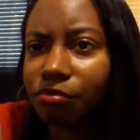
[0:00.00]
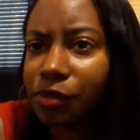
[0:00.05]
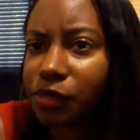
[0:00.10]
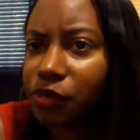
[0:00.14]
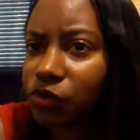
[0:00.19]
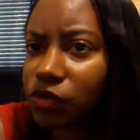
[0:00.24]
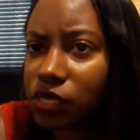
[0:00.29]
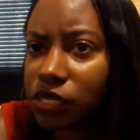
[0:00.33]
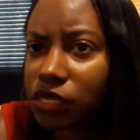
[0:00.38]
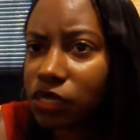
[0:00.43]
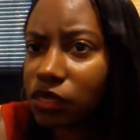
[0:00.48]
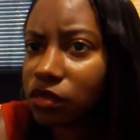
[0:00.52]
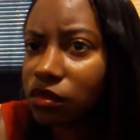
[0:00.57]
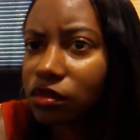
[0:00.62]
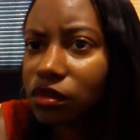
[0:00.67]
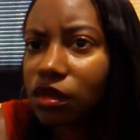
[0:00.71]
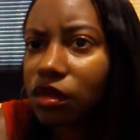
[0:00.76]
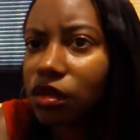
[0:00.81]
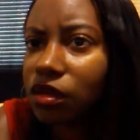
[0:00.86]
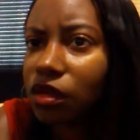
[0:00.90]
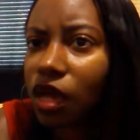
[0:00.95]
beauty,
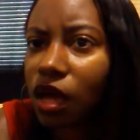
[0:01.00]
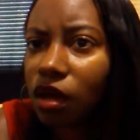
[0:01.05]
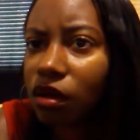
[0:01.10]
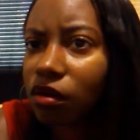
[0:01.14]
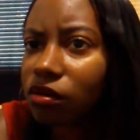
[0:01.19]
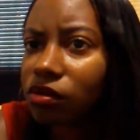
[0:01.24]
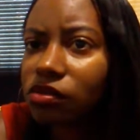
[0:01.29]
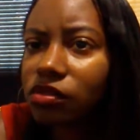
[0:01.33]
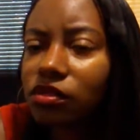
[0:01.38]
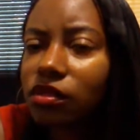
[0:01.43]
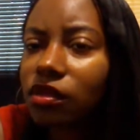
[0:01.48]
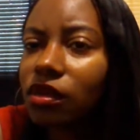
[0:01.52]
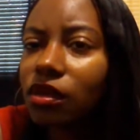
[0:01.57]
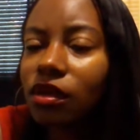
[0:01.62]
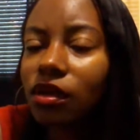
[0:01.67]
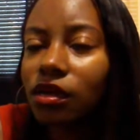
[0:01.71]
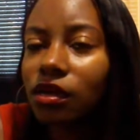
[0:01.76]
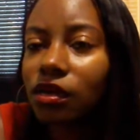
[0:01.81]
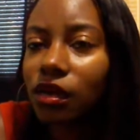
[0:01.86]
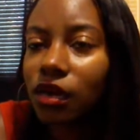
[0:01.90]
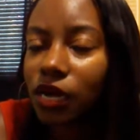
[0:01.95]
health,
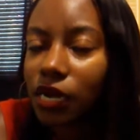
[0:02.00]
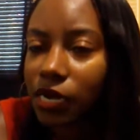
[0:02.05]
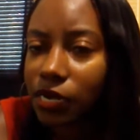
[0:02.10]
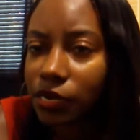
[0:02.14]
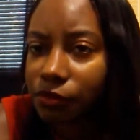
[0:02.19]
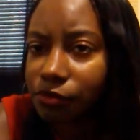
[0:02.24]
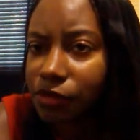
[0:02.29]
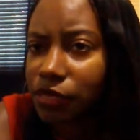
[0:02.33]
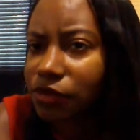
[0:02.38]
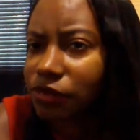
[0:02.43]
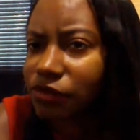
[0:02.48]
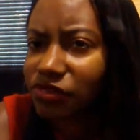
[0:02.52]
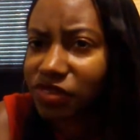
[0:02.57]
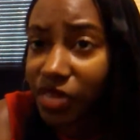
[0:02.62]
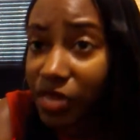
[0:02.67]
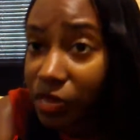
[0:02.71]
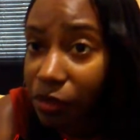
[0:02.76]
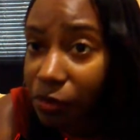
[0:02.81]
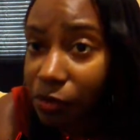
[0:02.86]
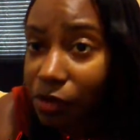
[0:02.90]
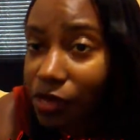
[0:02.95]

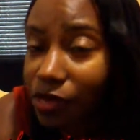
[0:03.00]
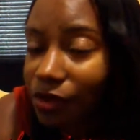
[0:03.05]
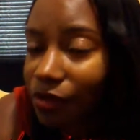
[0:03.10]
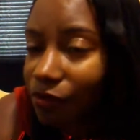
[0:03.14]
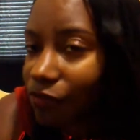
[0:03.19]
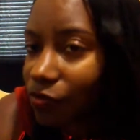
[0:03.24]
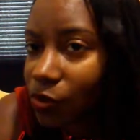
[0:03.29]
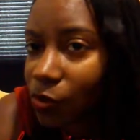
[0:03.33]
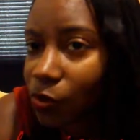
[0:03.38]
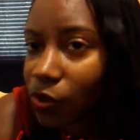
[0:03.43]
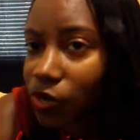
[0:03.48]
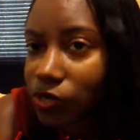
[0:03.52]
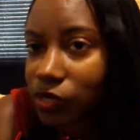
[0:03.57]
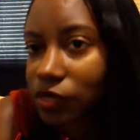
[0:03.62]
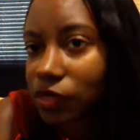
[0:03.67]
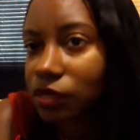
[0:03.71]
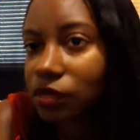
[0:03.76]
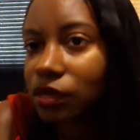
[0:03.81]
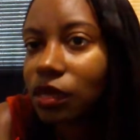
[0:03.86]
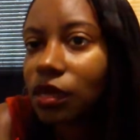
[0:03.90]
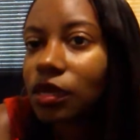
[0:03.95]
entertainment, of
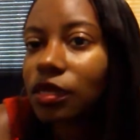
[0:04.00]
course.